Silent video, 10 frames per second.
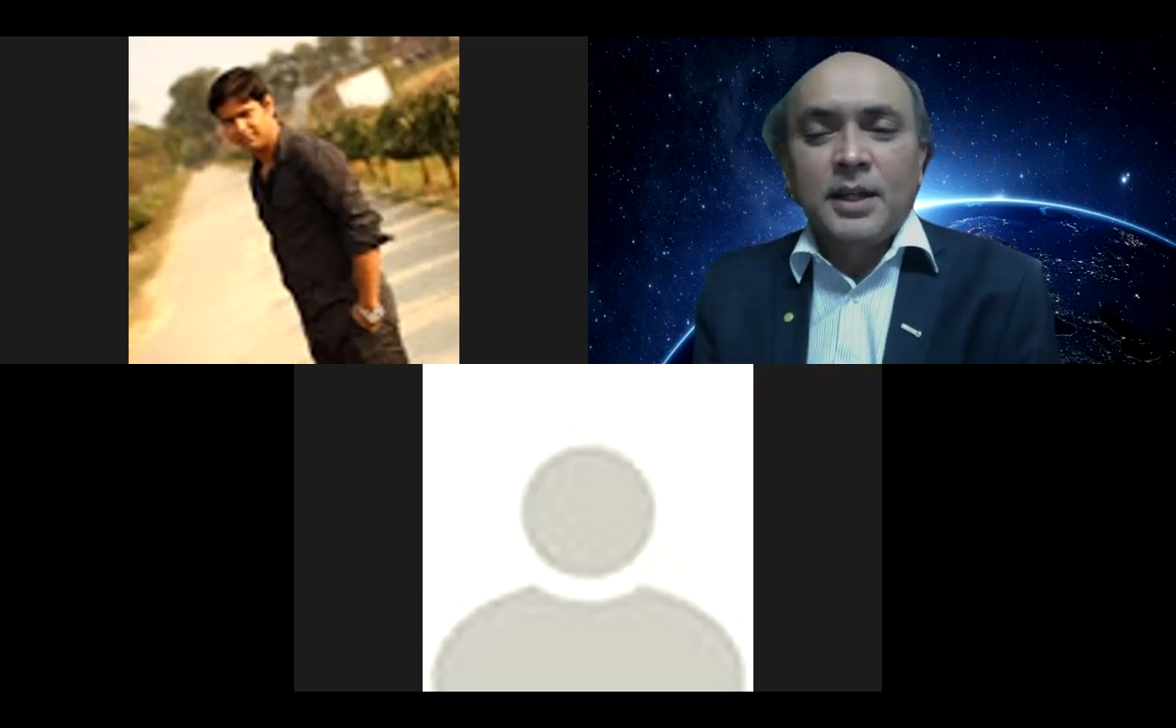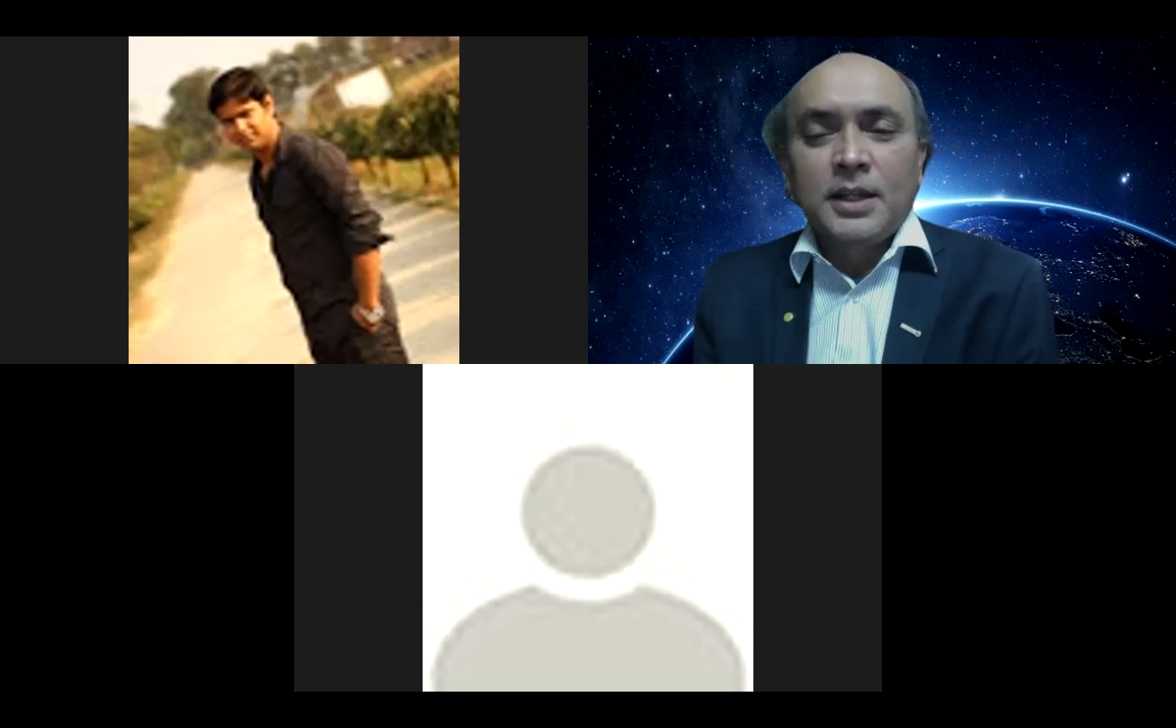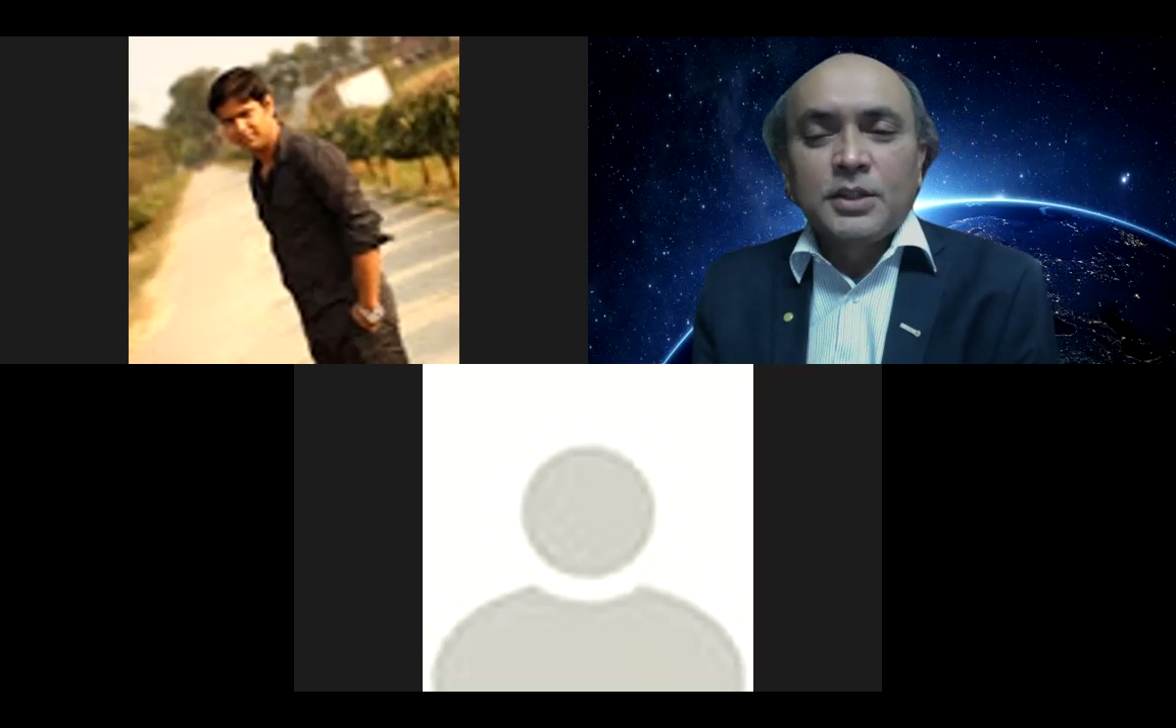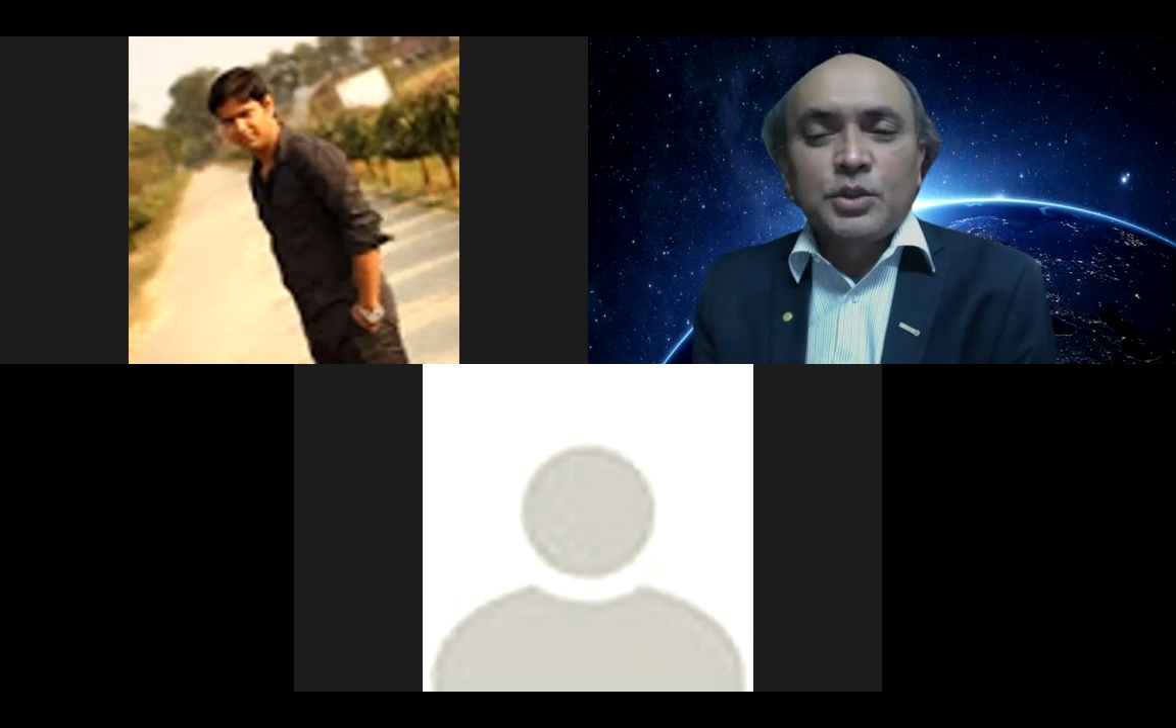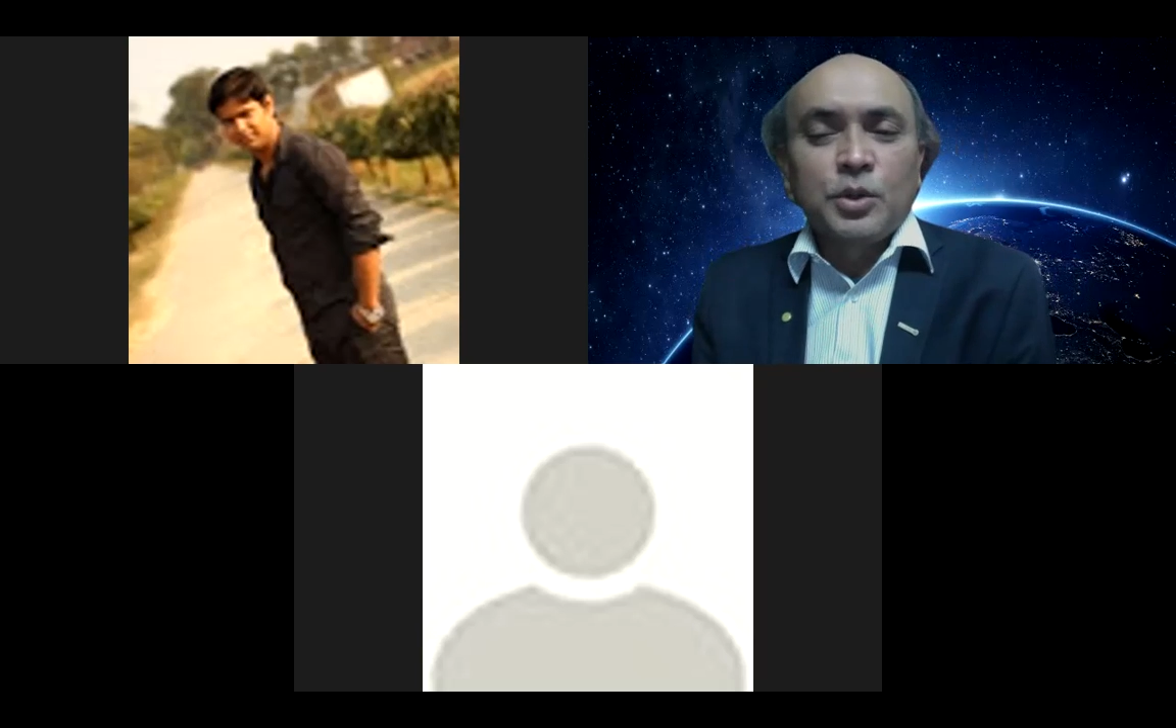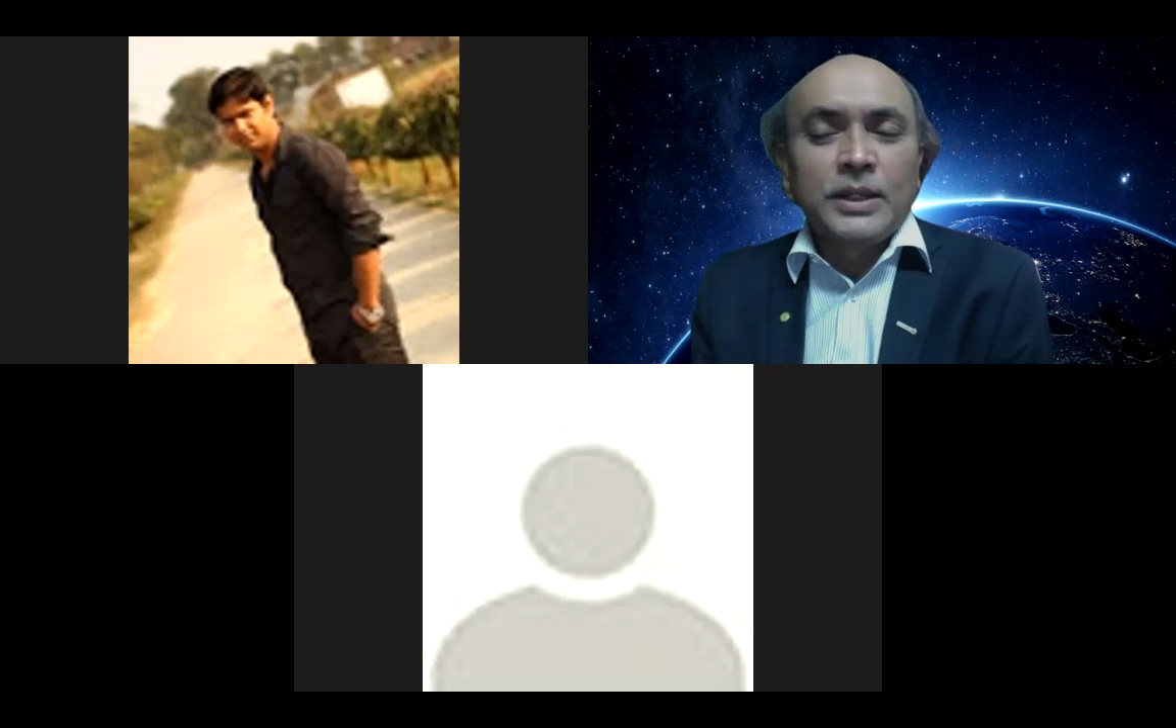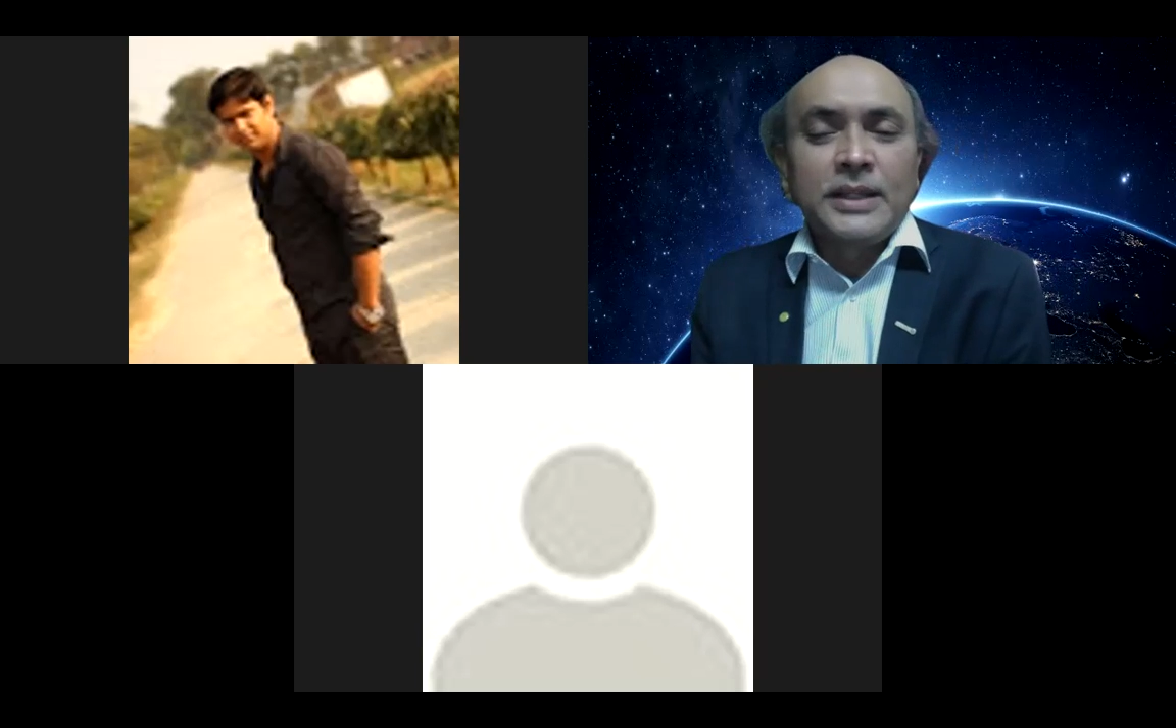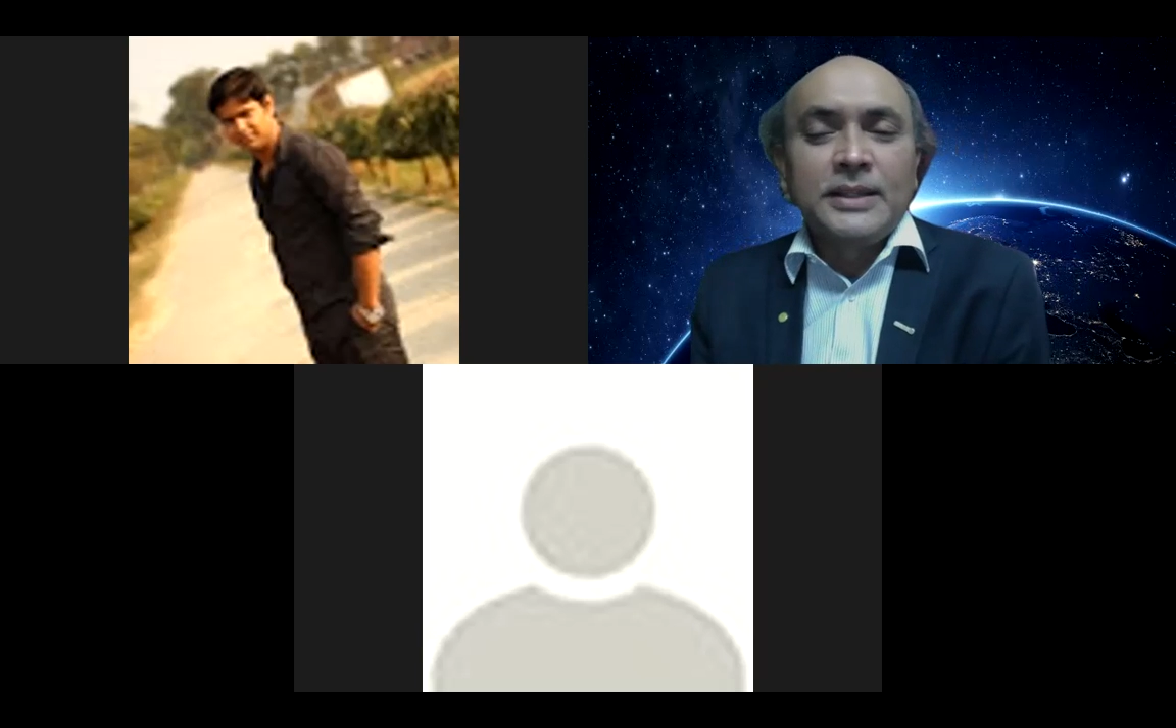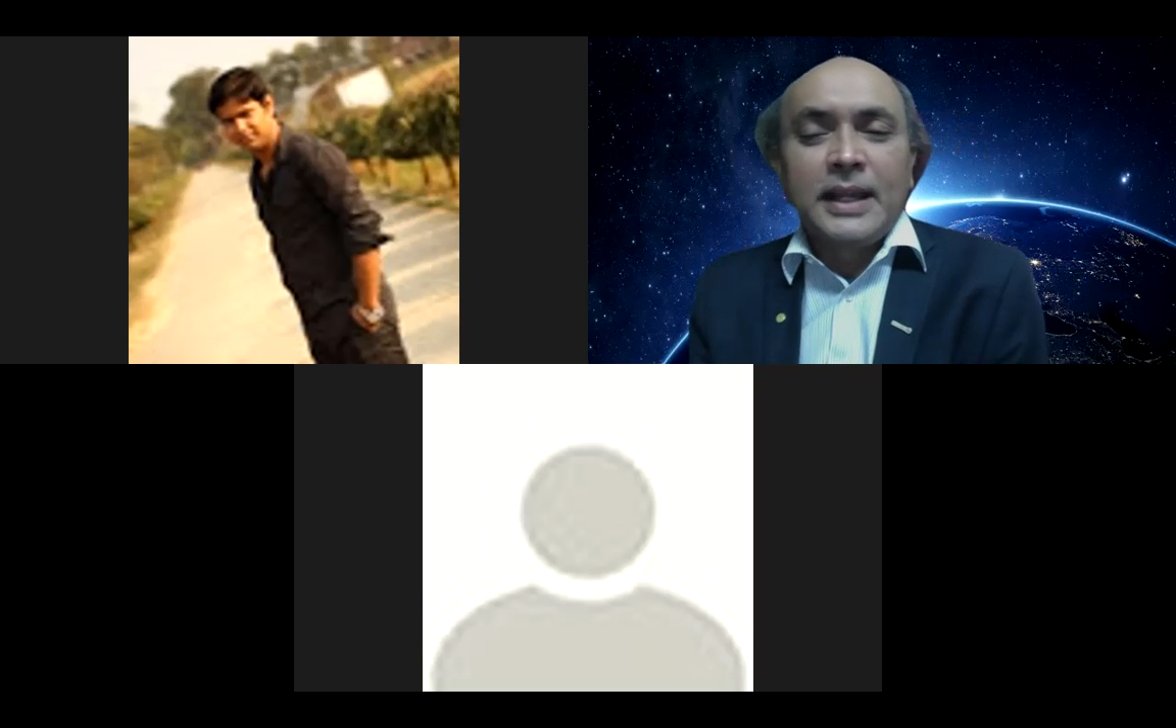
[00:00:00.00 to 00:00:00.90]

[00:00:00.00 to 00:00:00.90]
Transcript: So in